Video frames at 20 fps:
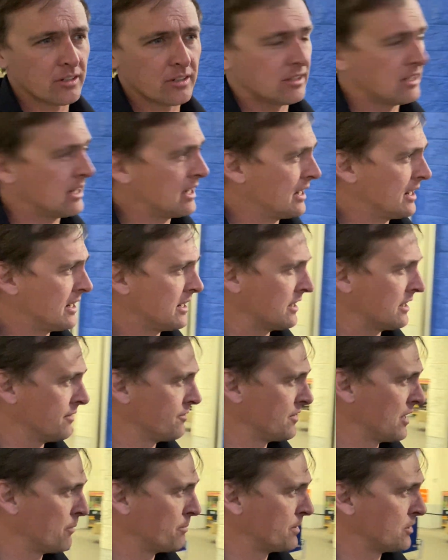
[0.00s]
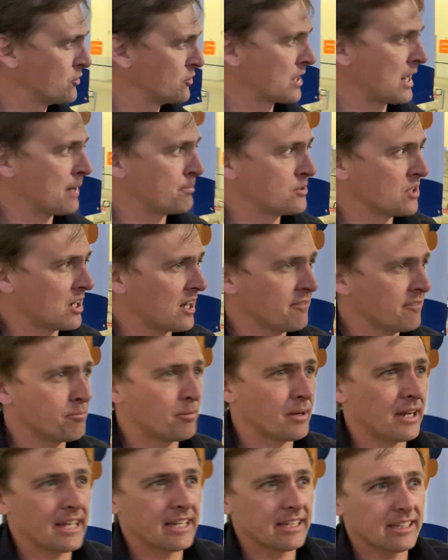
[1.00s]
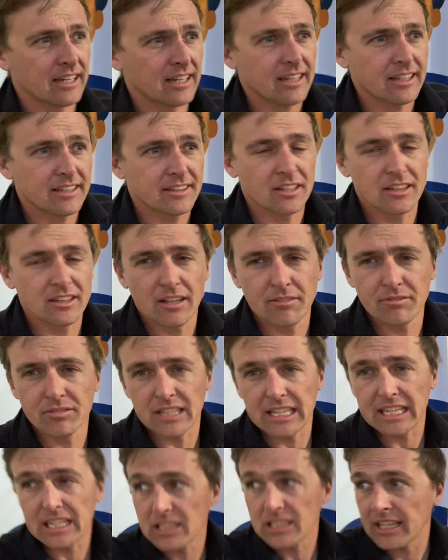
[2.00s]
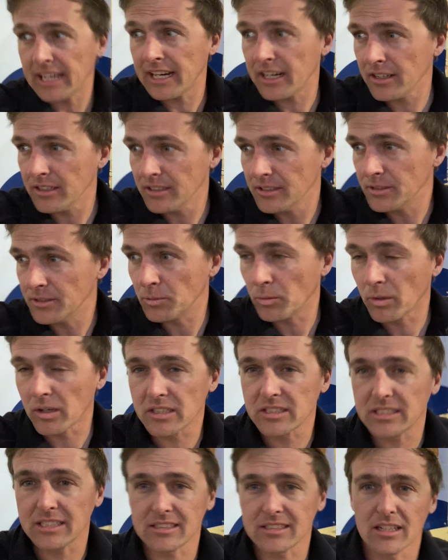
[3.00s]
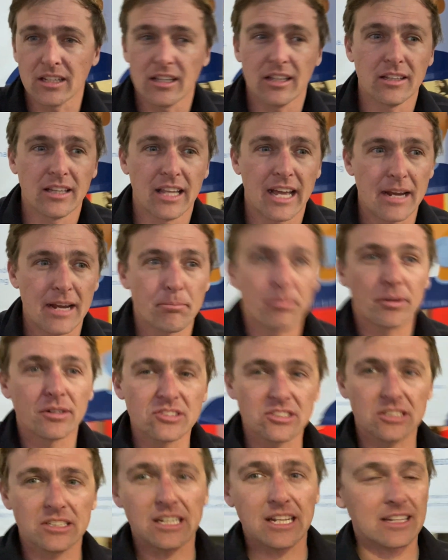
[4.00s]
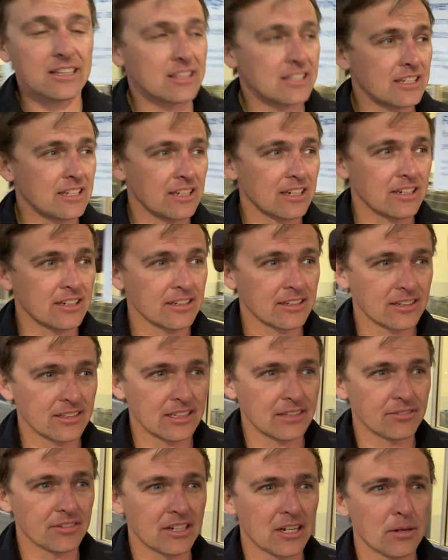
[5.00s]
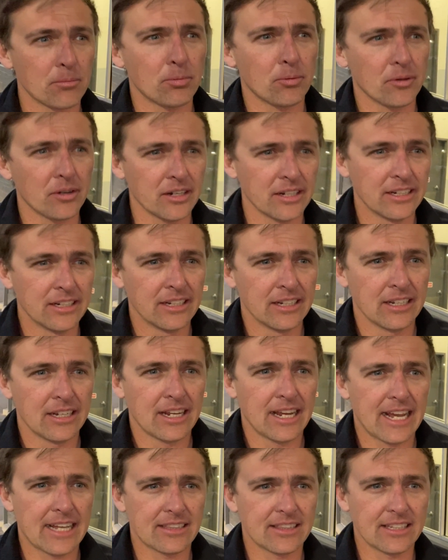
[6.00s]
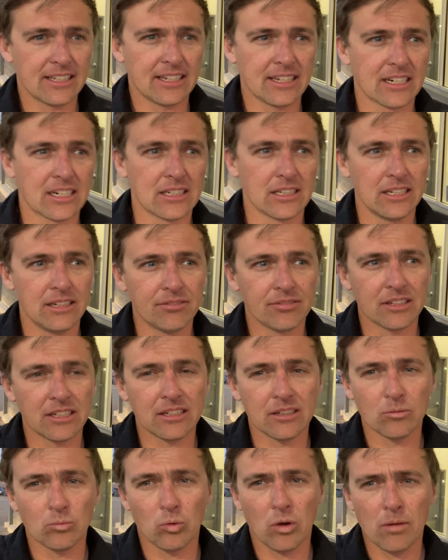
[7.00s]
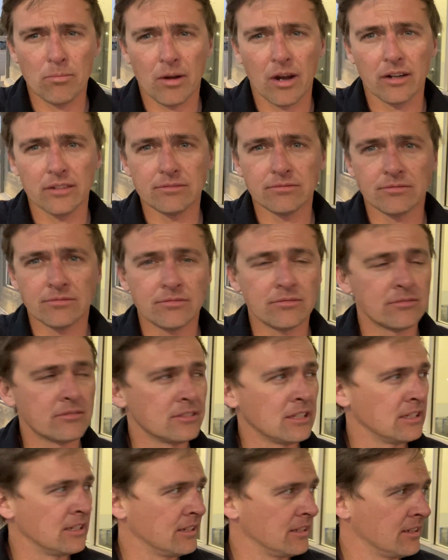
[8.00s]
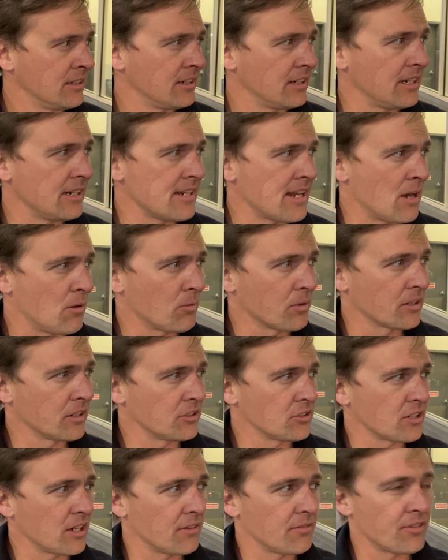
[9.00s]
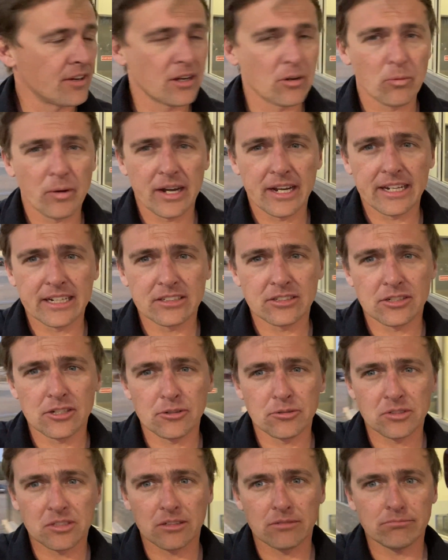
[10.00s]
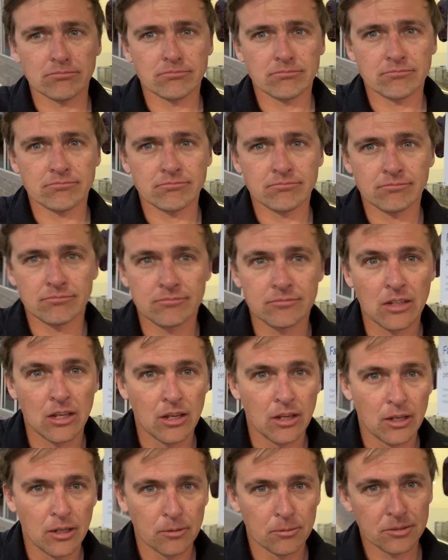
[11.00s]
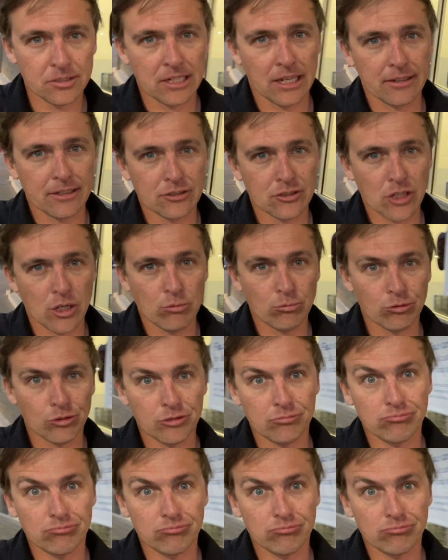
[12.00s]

I have now been dropped off by the lovely Claire, who works as a line person at the Cleveland airport, at the Cleveland Walmart. And now we're going to try to find a way to get to Houston. See how this goes.